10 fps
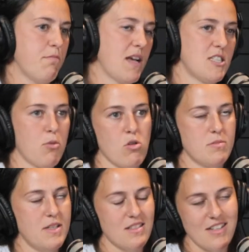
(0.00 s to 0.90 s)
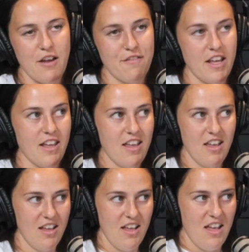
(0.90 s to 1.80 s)
pass the ball to me and stuff, like,
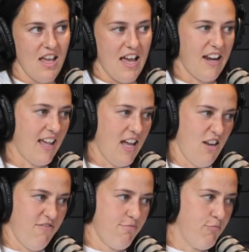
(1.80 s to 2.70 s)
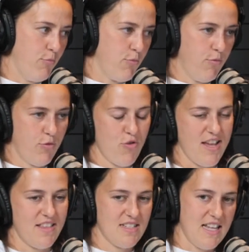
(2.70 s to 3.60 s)
and I kind of
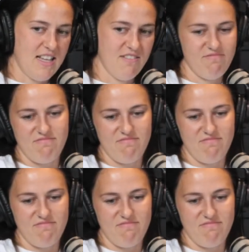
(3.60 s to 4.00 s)
created this, like,